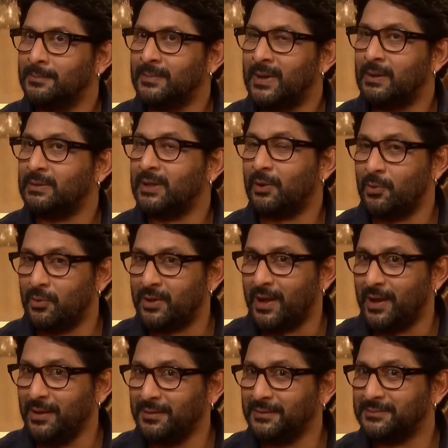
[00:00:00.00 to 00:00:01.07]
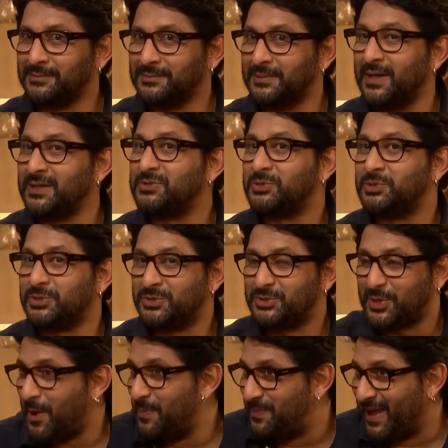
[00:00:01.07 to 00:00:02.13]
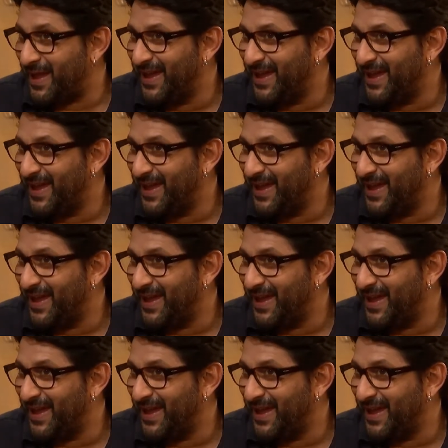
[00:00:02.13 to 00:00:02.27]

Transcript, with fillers: I'm like, okay, let's just stop there.